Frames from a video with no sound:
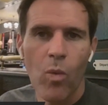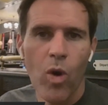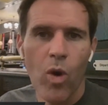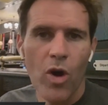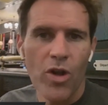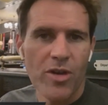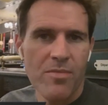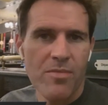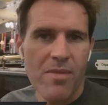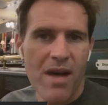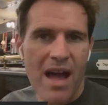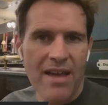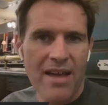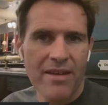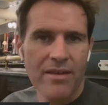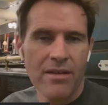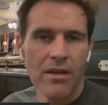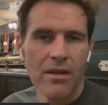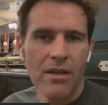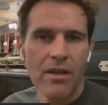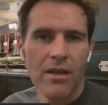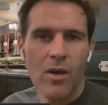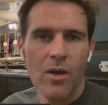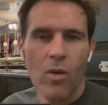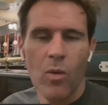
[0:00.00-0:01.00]
What a man.
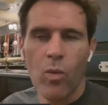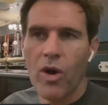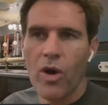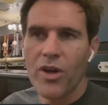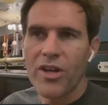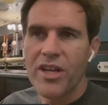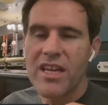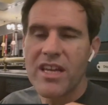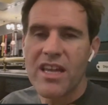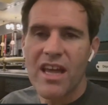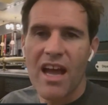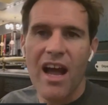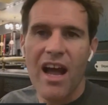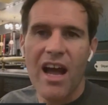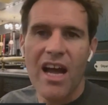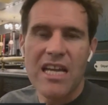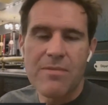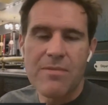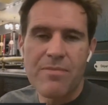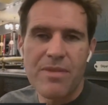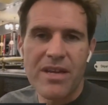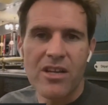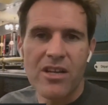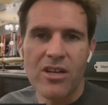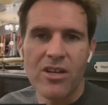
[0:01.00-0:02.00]
What a
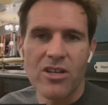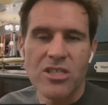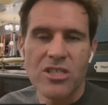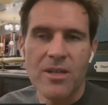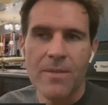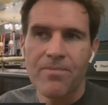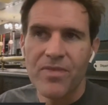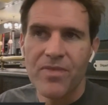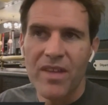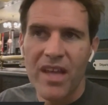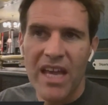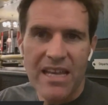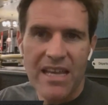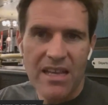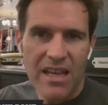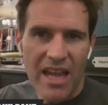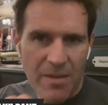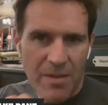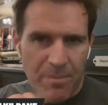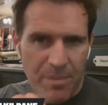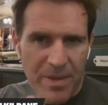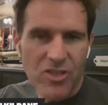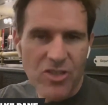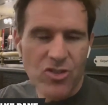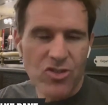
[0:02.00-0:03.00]
guy. Because he,
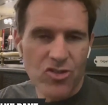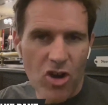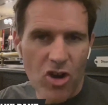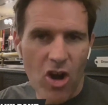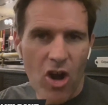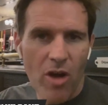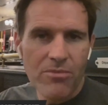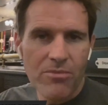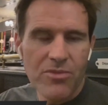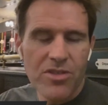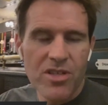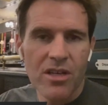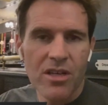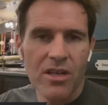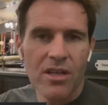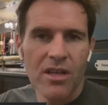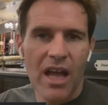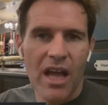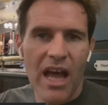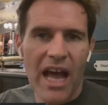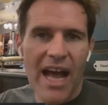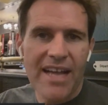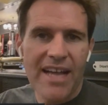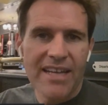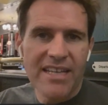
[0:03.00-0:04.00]
he'd been dropped
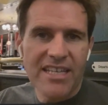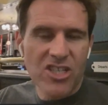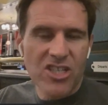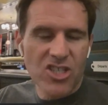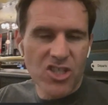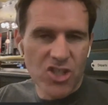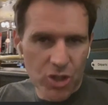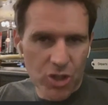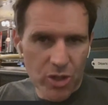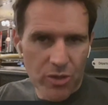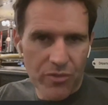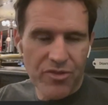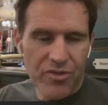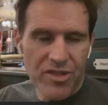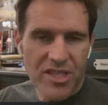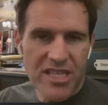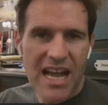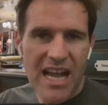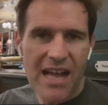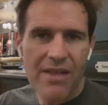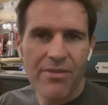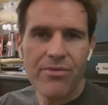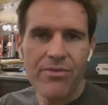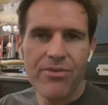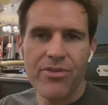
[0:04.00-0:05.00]
and he stood up for
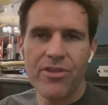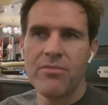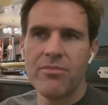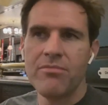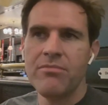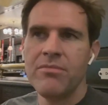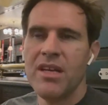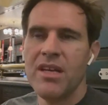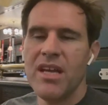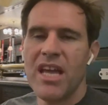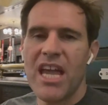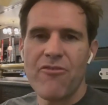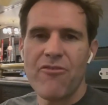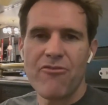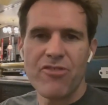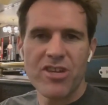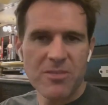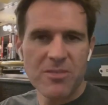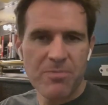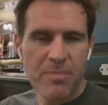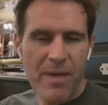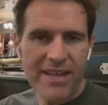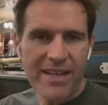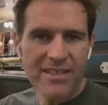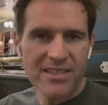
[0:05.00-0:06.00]
the anthem. He
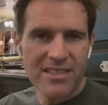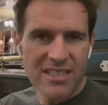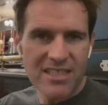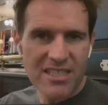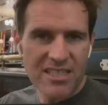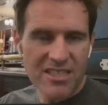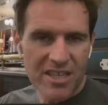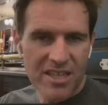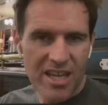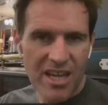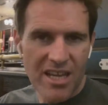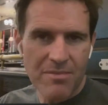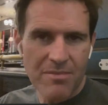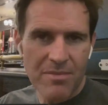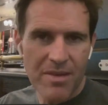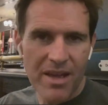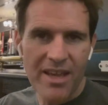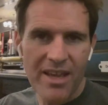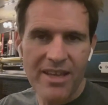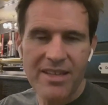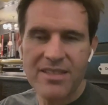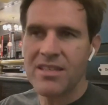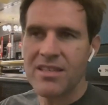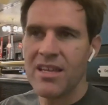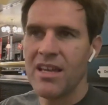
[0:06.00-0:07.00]
respected his
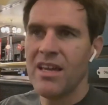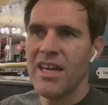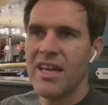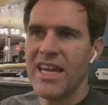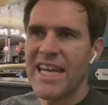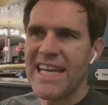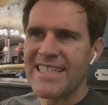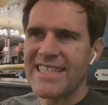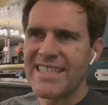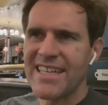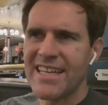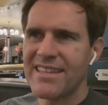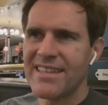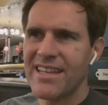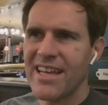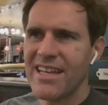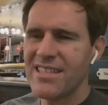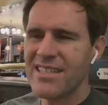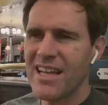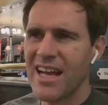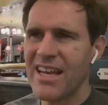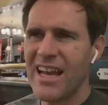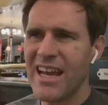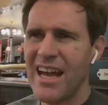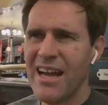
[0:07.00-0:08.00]
teammates. He did
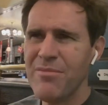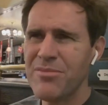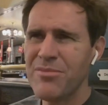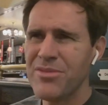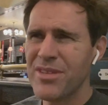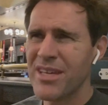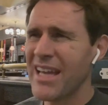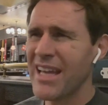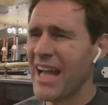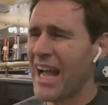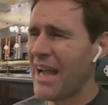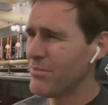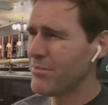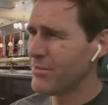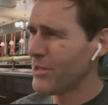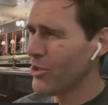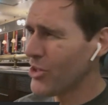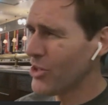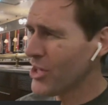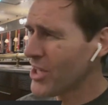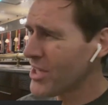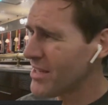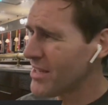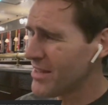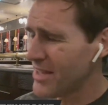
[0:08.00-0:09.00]
this. And I'm think, I'm
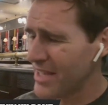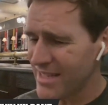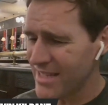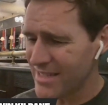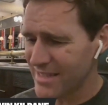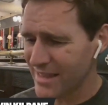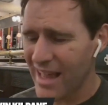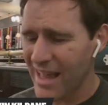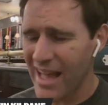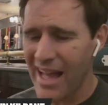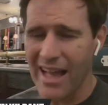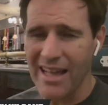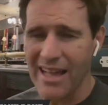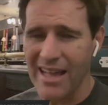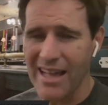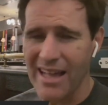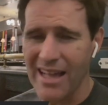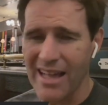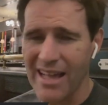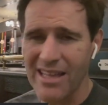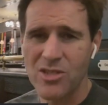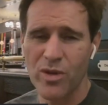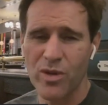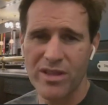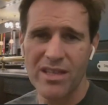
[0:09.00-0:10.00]
looking at these
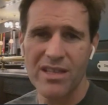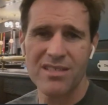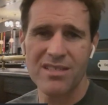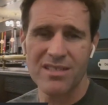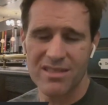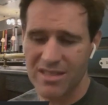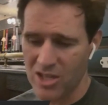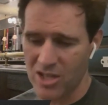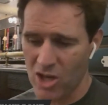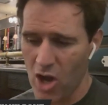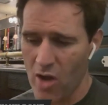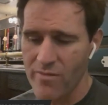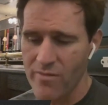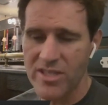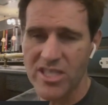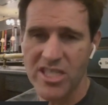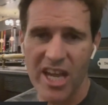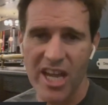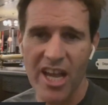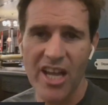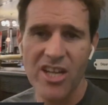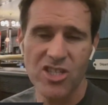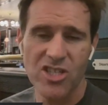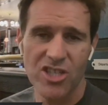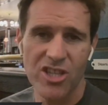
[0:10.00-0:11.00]
lads with this the
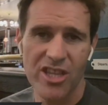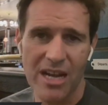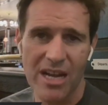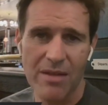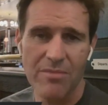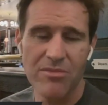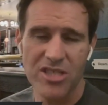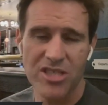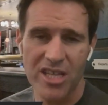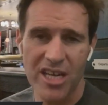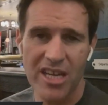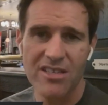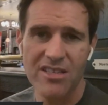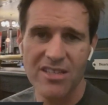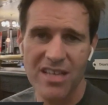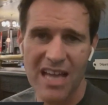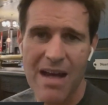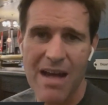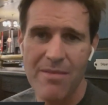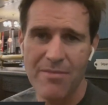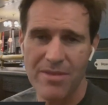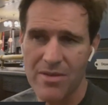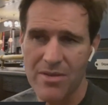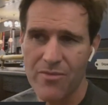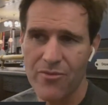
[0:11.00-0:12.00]
conversation that I'm seeing is
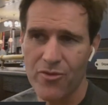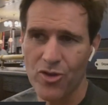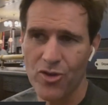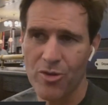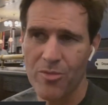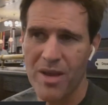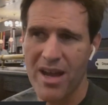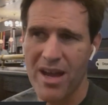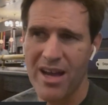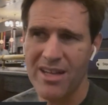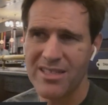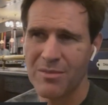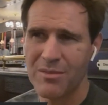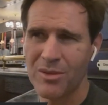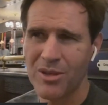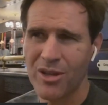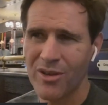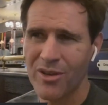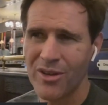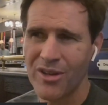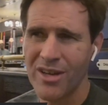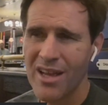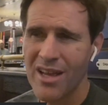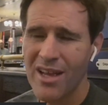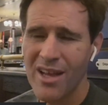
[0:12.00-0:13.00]
happening in front of my eyes. I'm
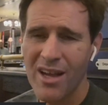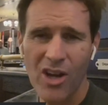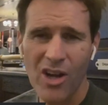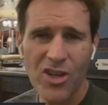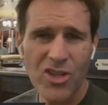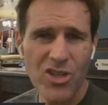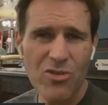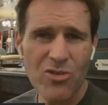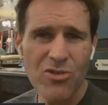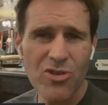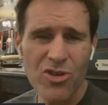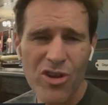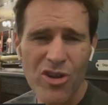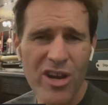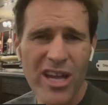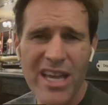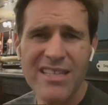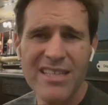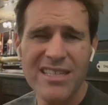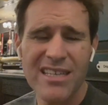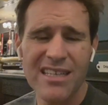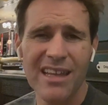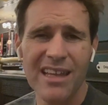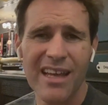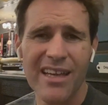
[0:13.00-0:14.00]
going, are you
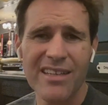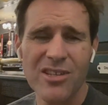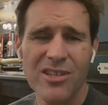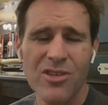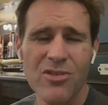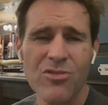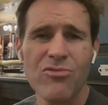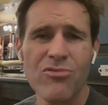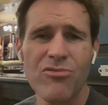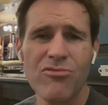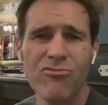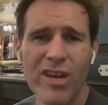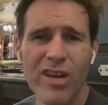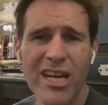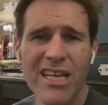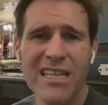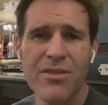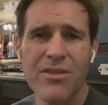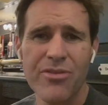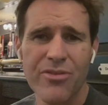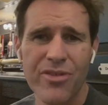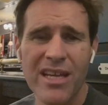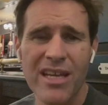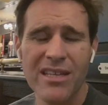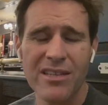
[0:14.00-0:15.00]
crazy? Like, do you
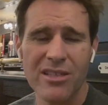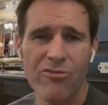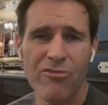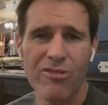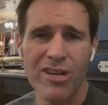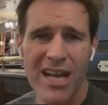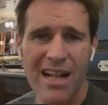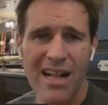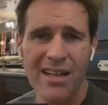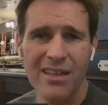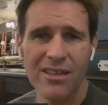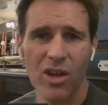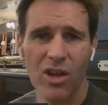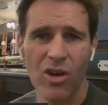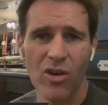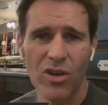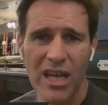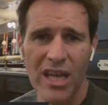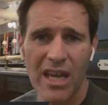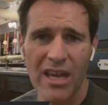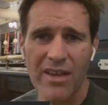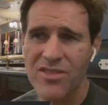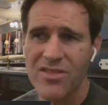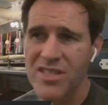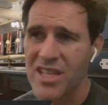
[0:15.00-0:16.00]
really think that
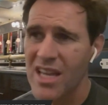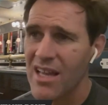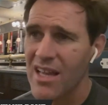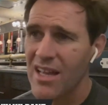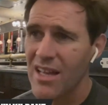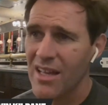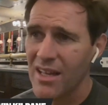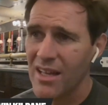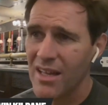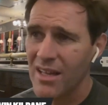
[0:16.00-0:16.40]
Ronaldo gives